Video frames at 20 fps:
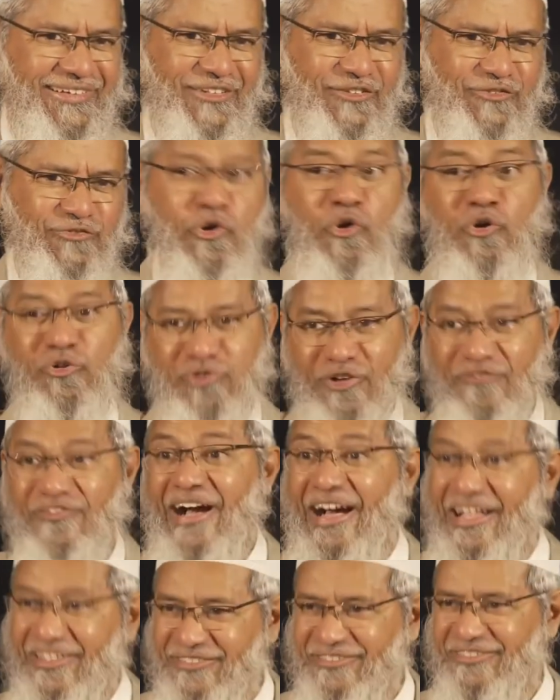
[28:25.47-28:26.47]
scores of
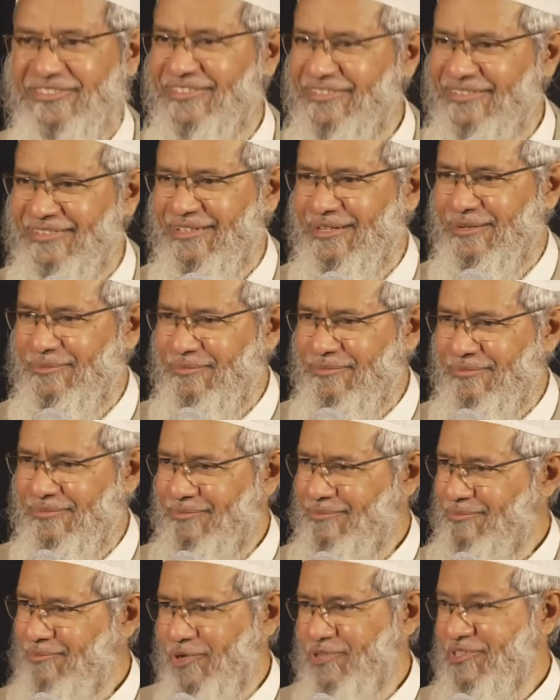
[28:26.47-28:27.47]
hours,
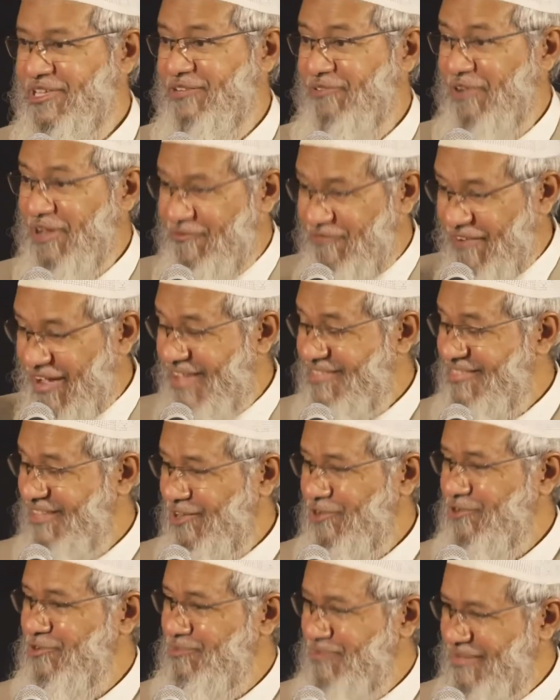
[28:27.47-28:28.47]
more than 25 hours
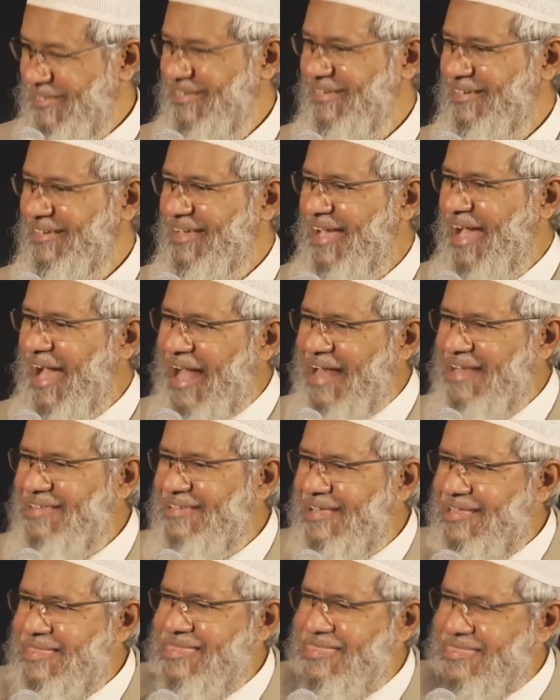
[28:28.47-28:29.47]
according to me. I'll
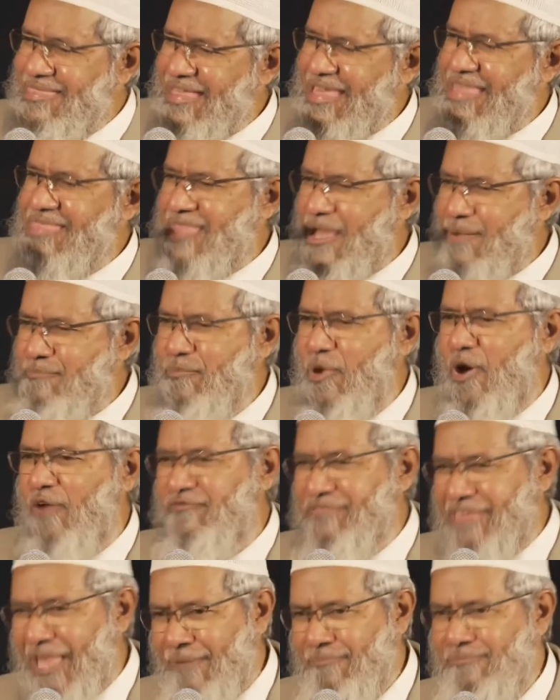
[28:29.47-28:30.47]
just say some
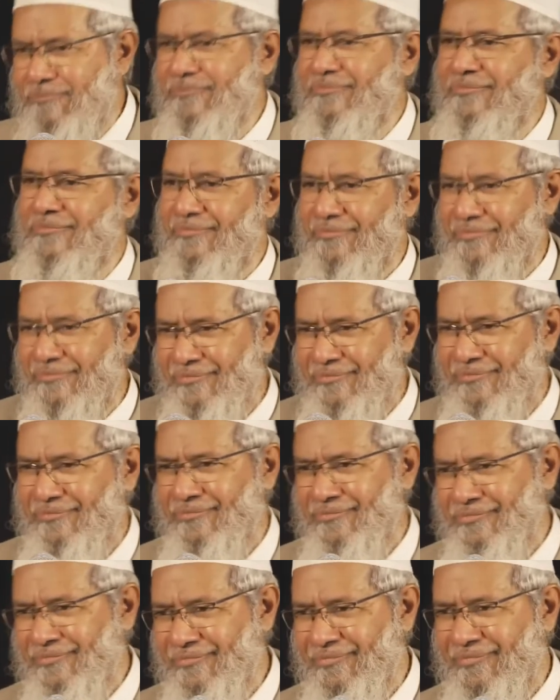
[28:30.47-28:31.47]
of them.
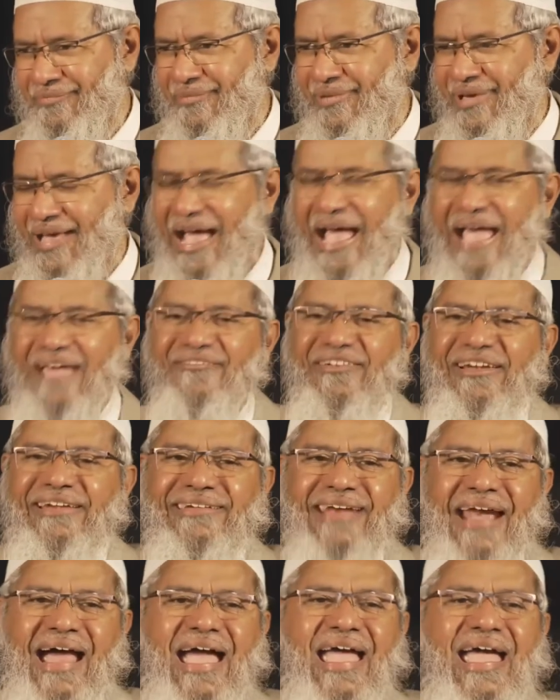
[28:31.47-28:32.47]
I will
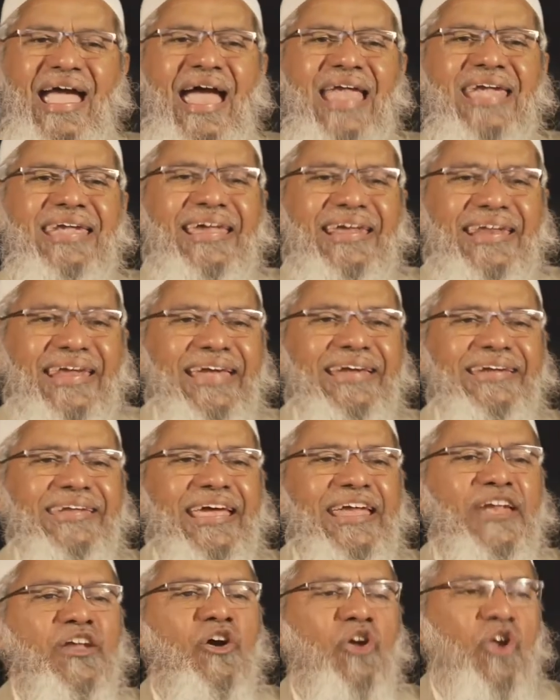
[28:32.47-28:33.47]
try and
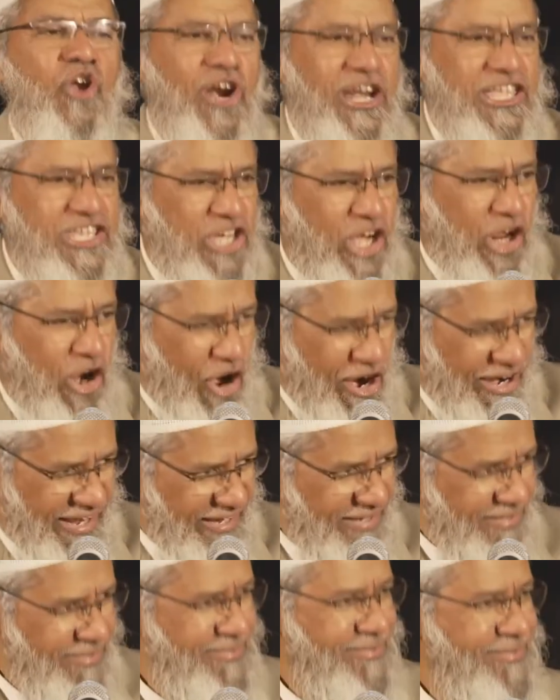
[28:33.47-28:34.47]
narrate in a chronological
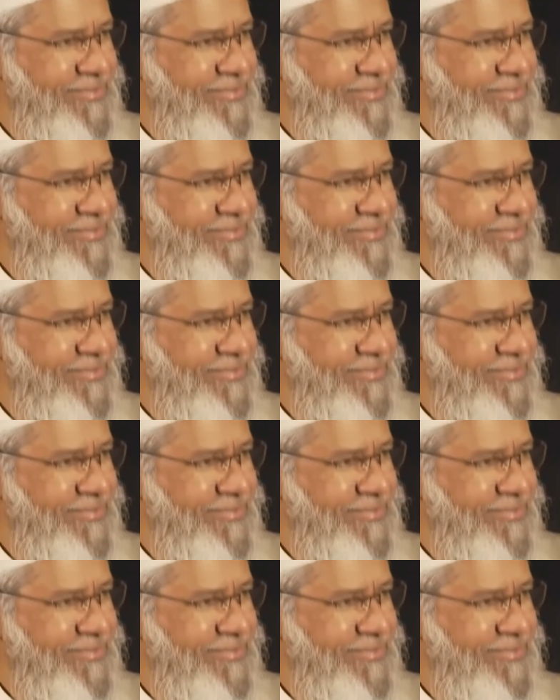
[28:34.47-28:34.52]
order,